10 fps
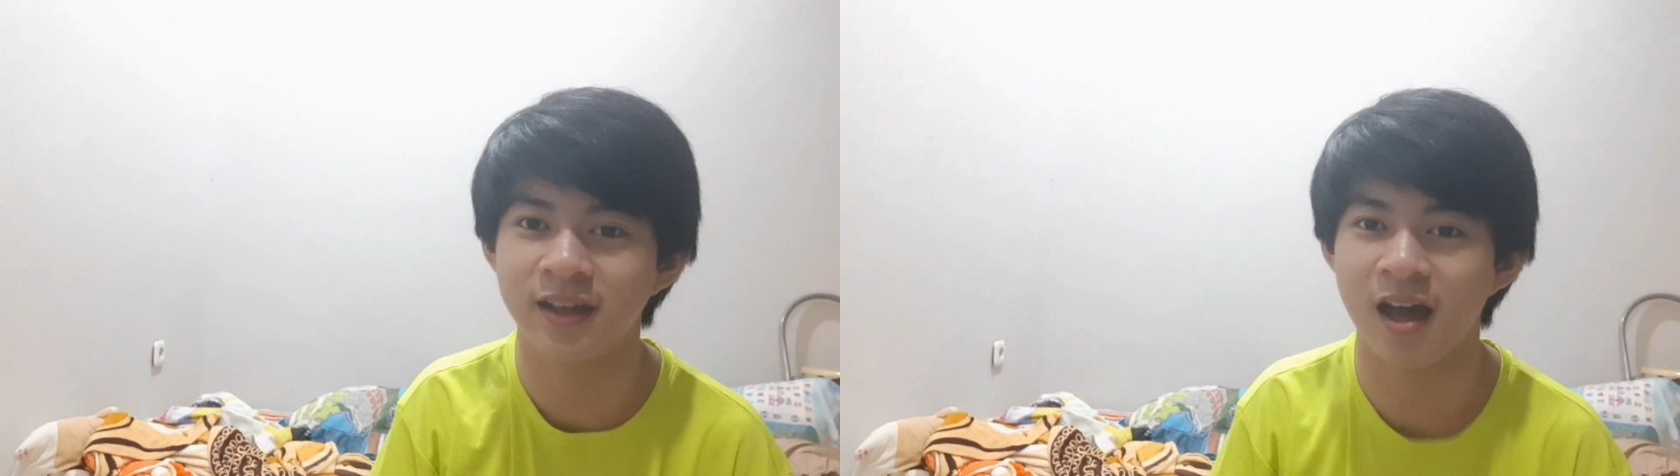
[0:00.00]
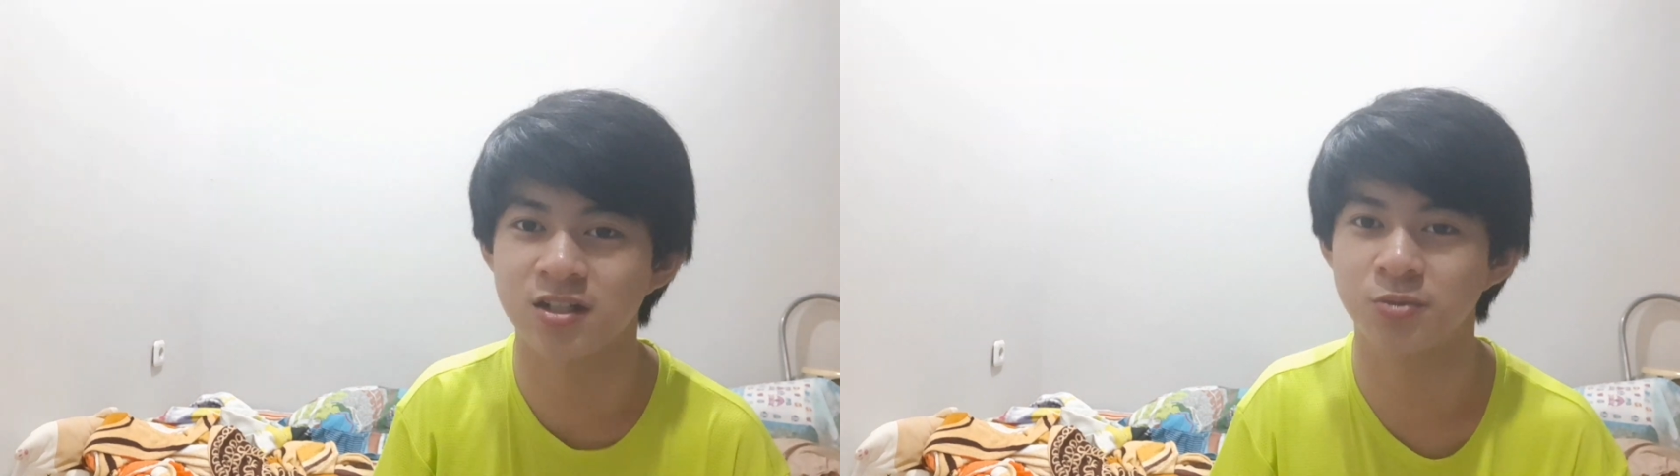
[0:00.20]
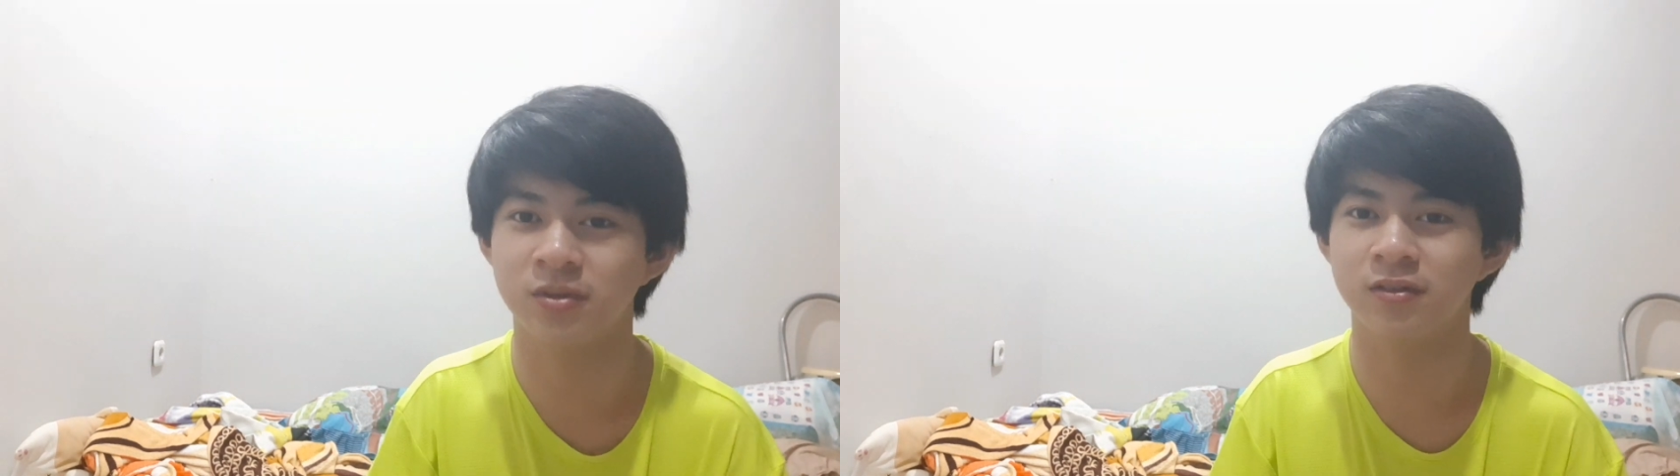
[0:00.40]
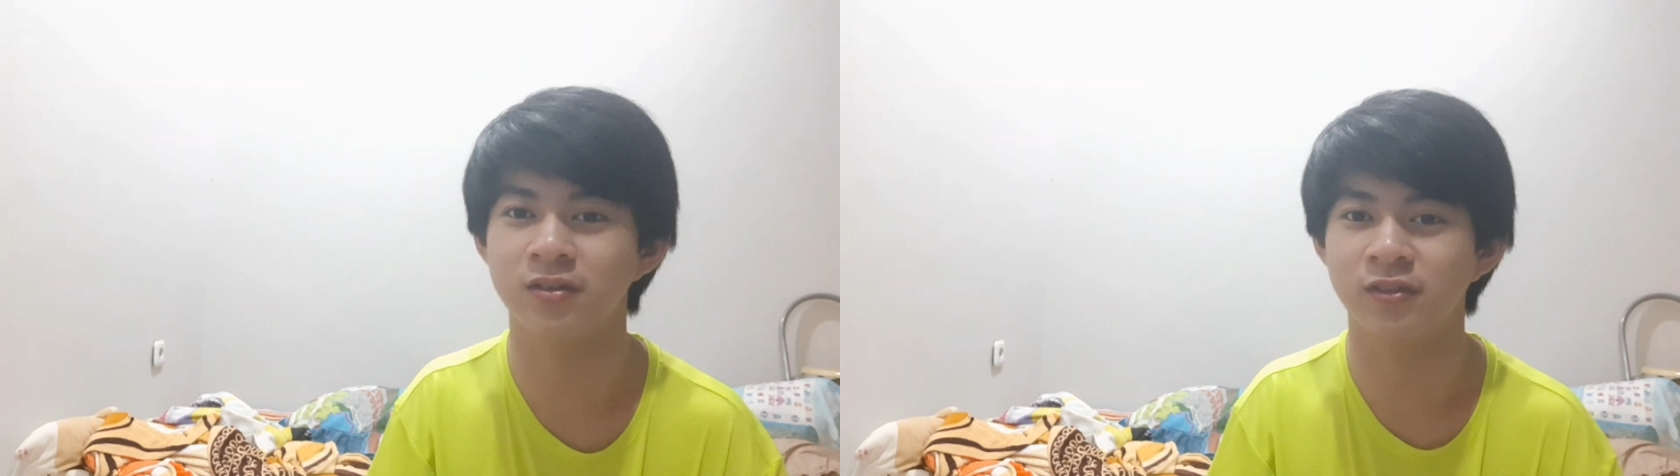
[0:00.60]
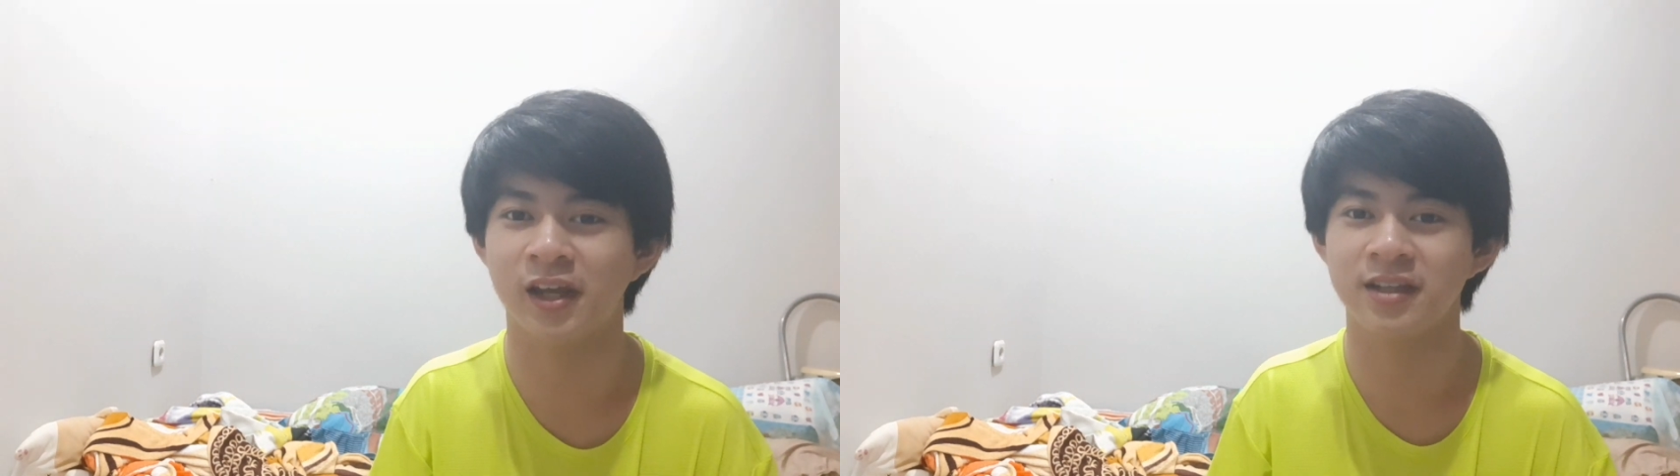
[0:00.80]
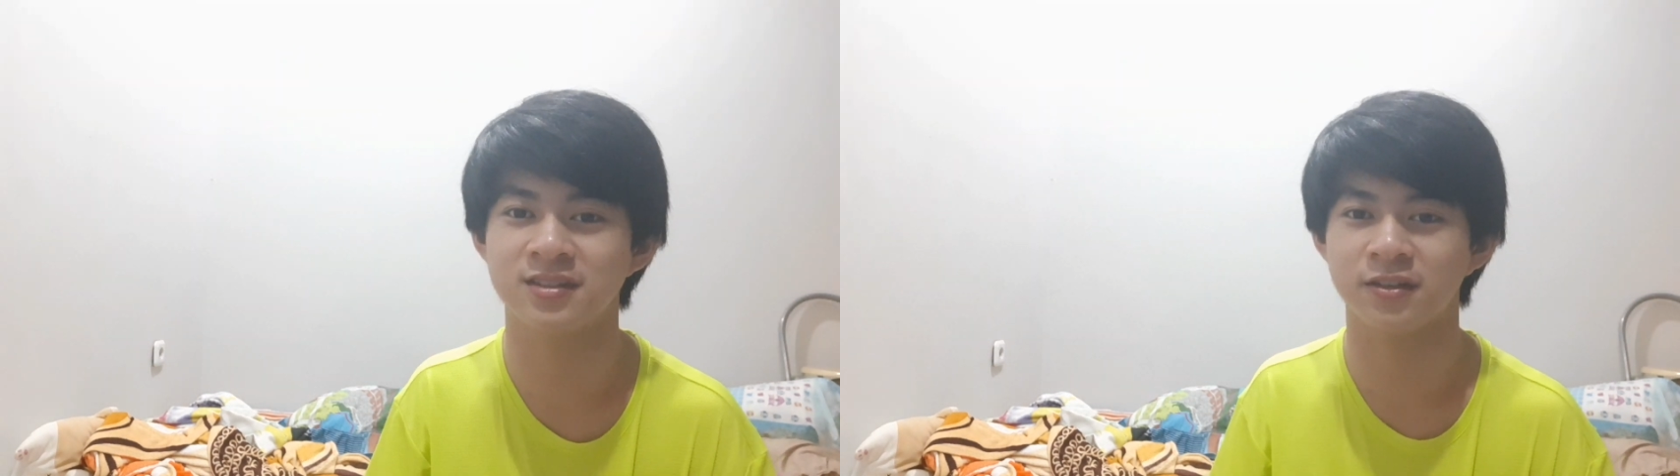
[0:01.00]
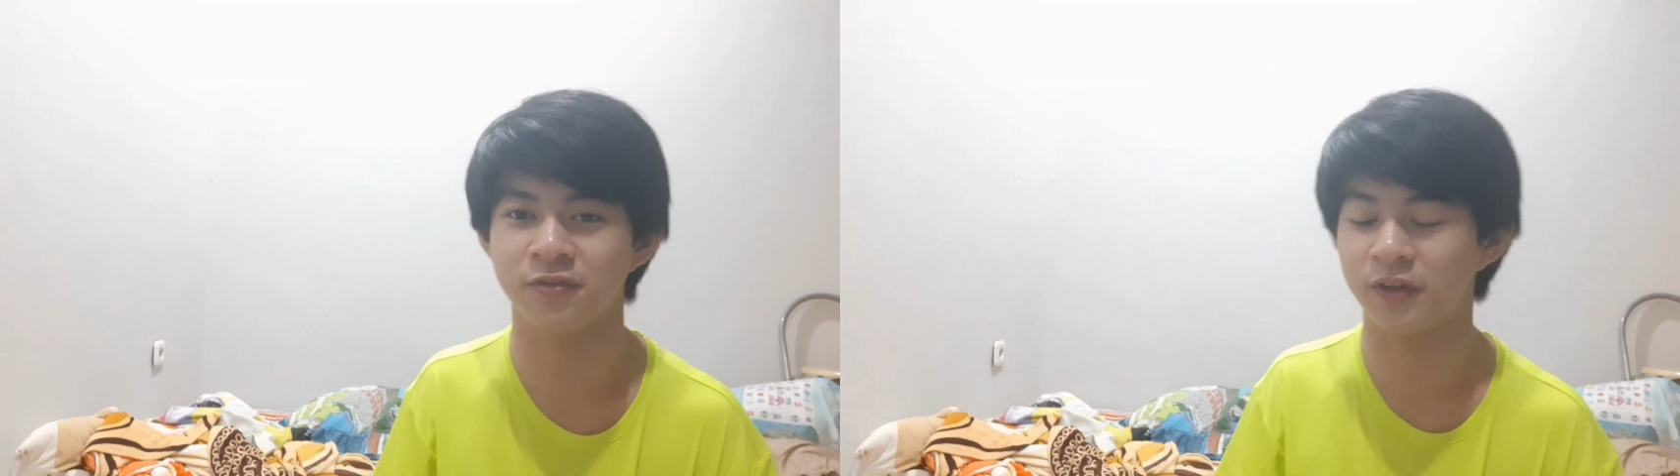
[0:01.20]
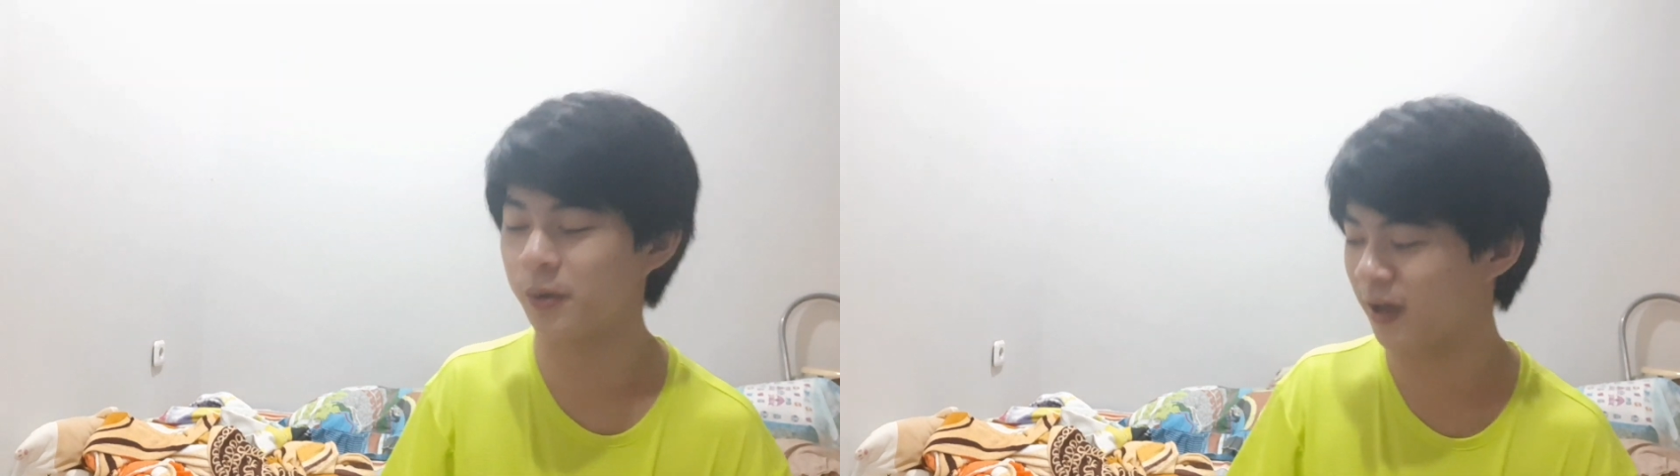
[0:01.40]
actual likes that the video